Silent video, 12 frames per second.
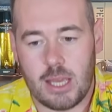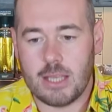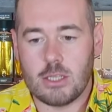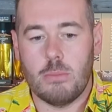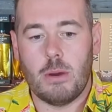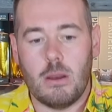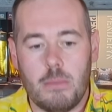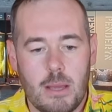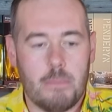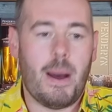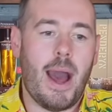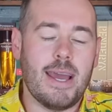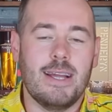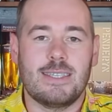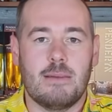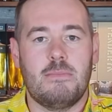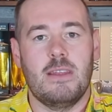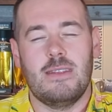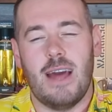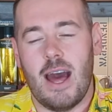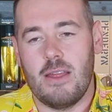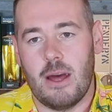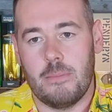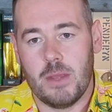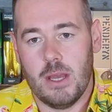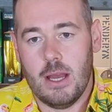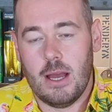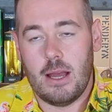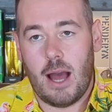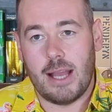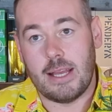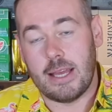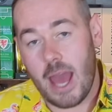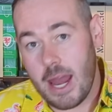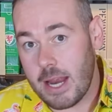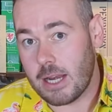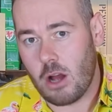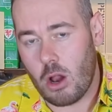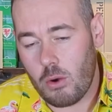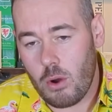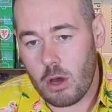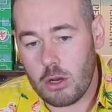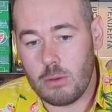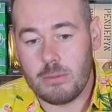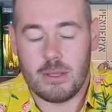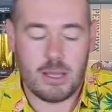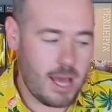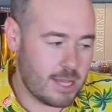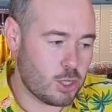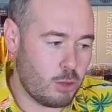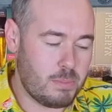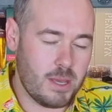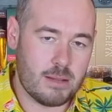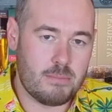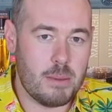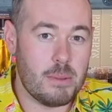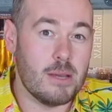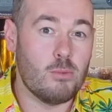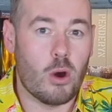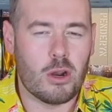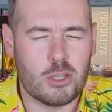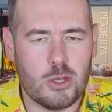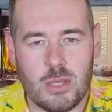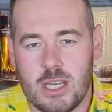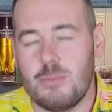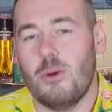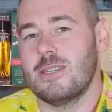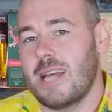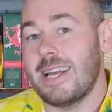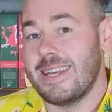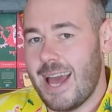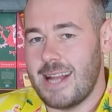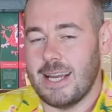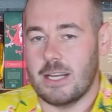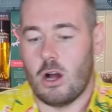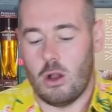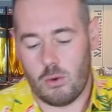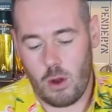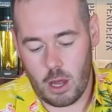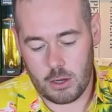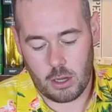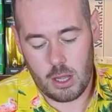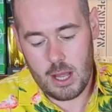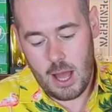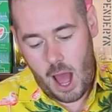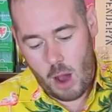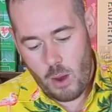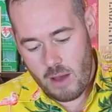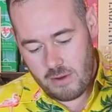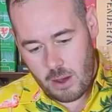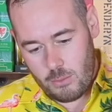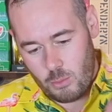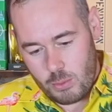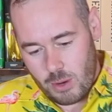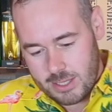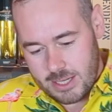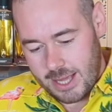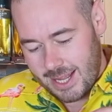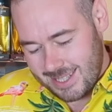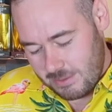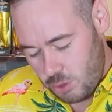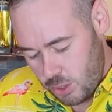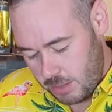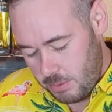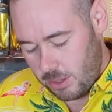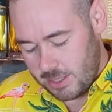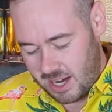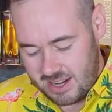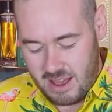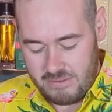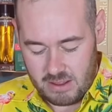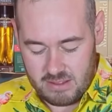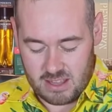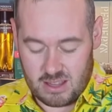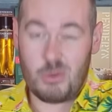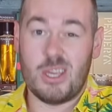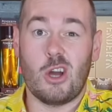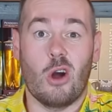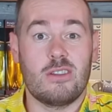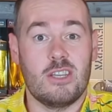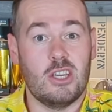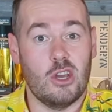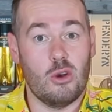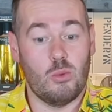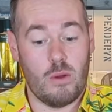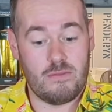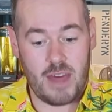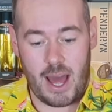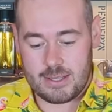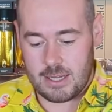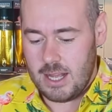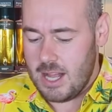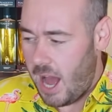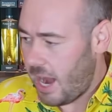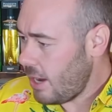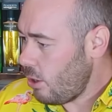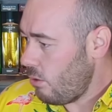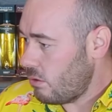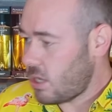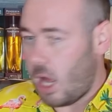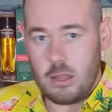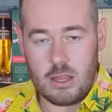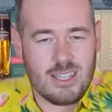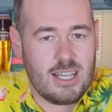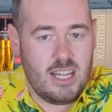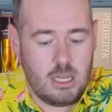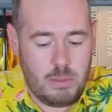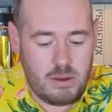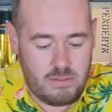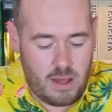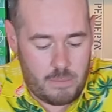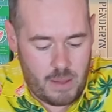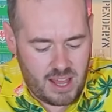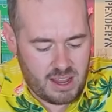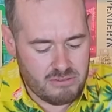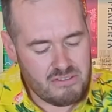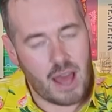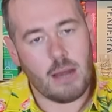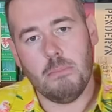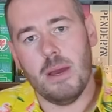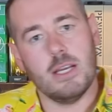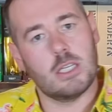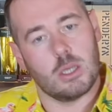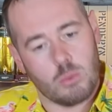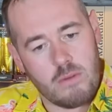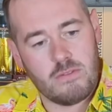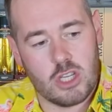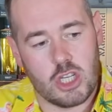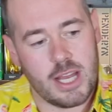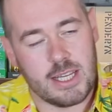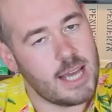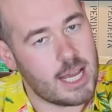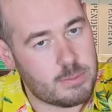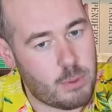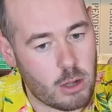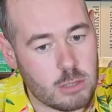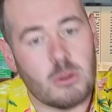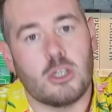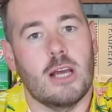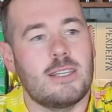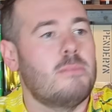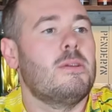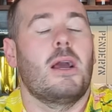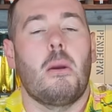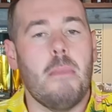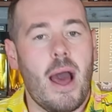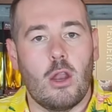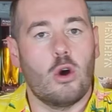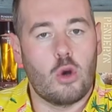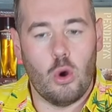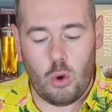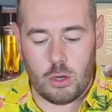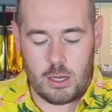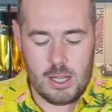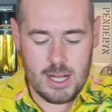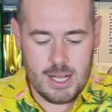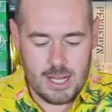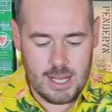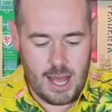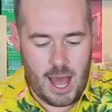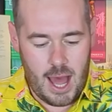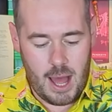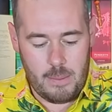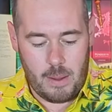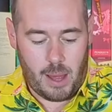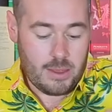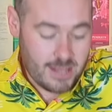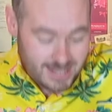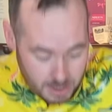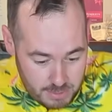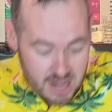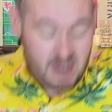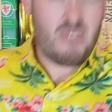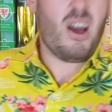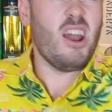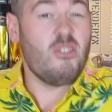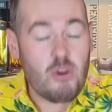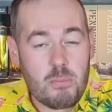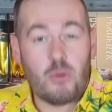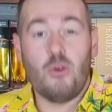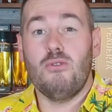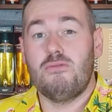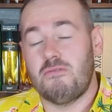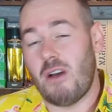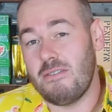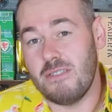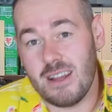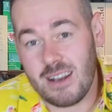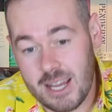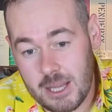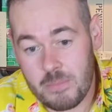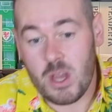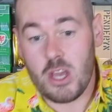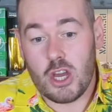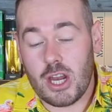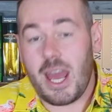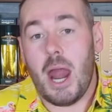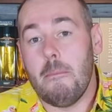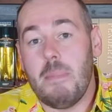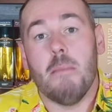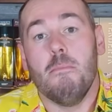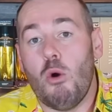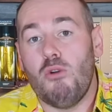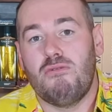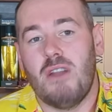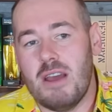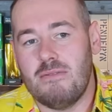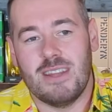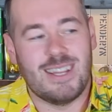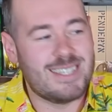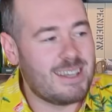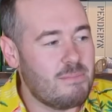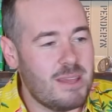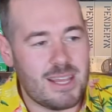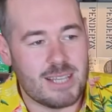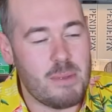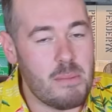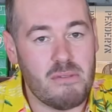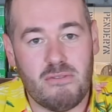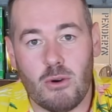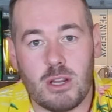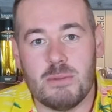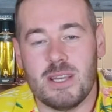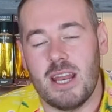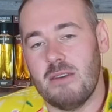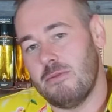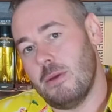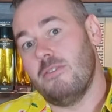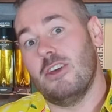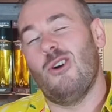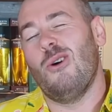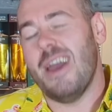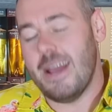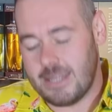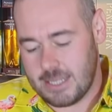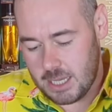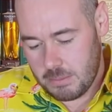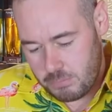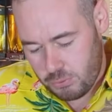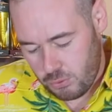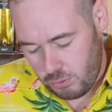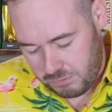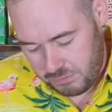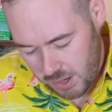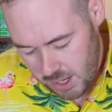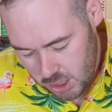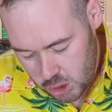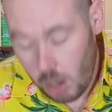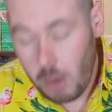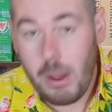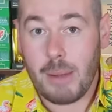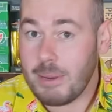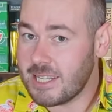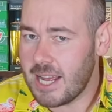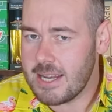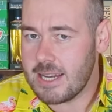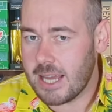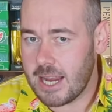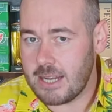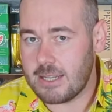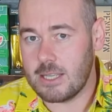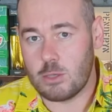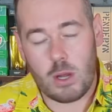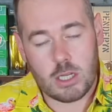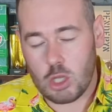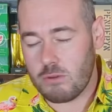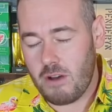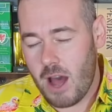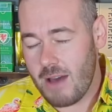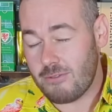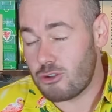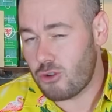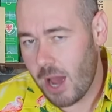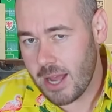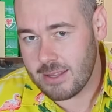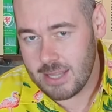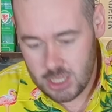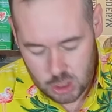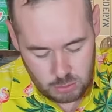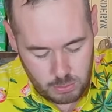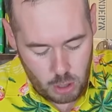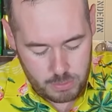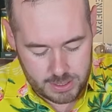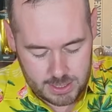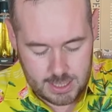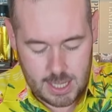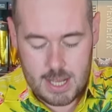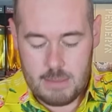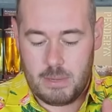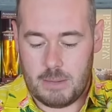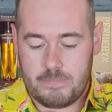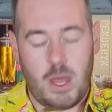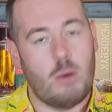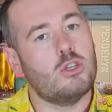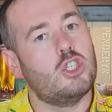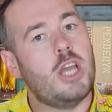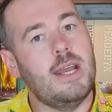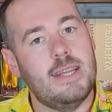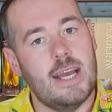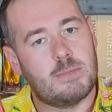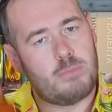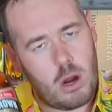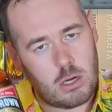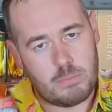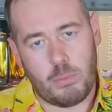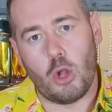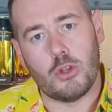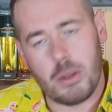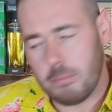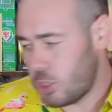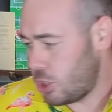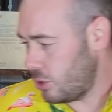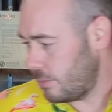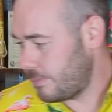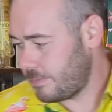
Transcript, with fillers: It's no point in me buying something there that I can get in Colorado. Yes, albeit maybe one or two of these bottles I can get in Colorado. However, we wanted to get some unique bottles, and I definitely think that we got here with that. And I know there's a little bit of a fan base with the JTS Browns, much like something like a Mellow Corn. And coming in at 100 proof, I feel like you're going to get a bit more flavor than something that's maybe 40% ABV or 80 proof. So I'm excited to get into this one. So far, I haven't tried these two bourbons, but that was JTS Brown's bottle number 2.